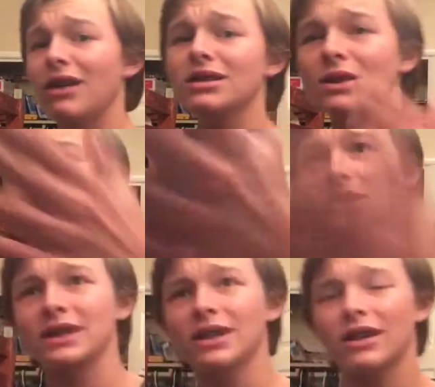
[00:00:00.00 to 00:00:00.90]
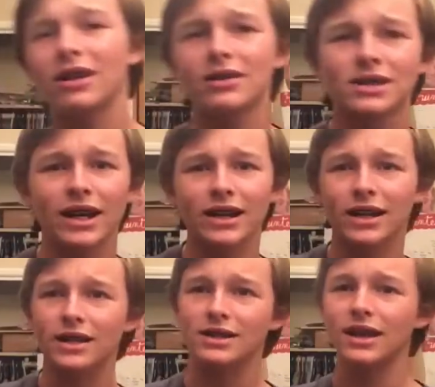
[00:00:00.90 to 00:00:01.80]
Also, it's already dark outside
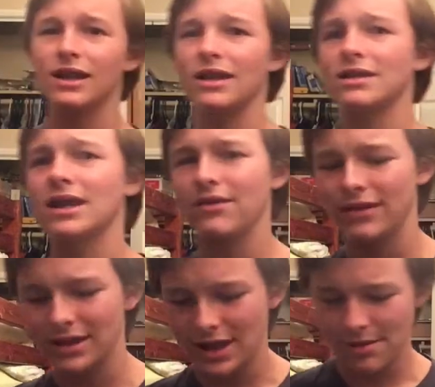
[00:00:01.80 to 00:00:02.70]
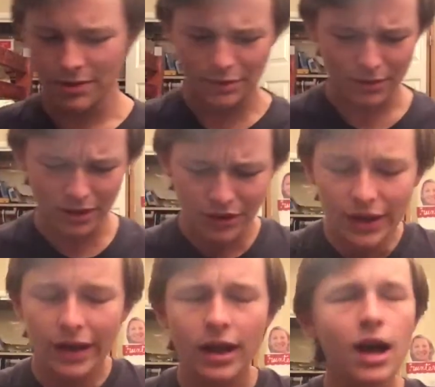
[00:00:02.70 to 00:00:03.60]
because daylight savings time is a real
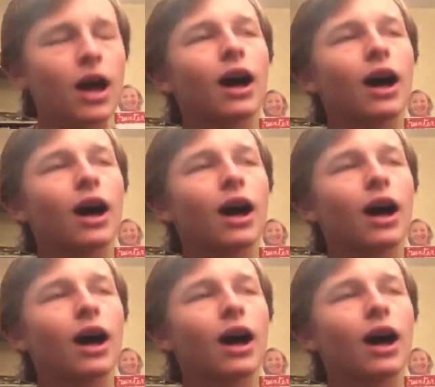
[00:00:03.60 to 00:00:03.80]
thing.